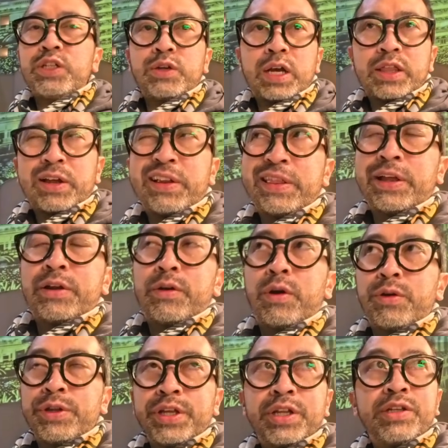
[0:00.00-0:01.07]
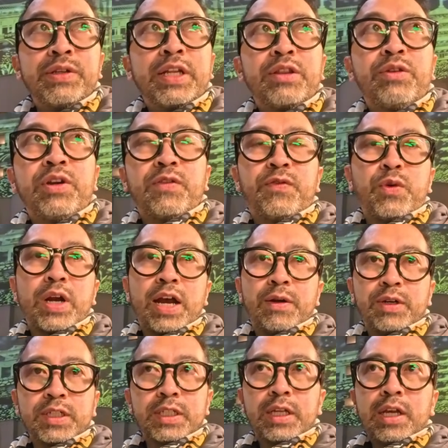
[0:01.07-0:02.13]
I thought they were only gonna do like 3 or 4
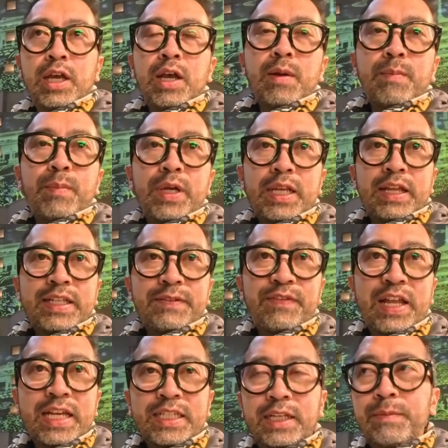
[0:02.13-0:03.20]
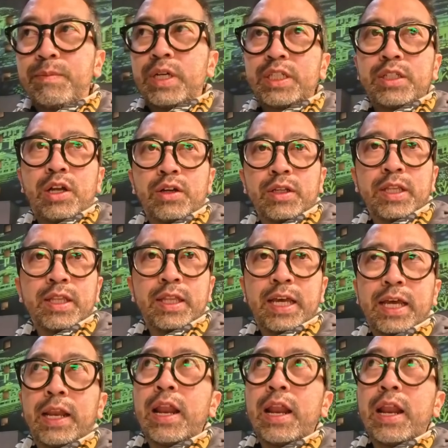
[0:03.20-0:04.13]
hours, but they've lasted much longer than that.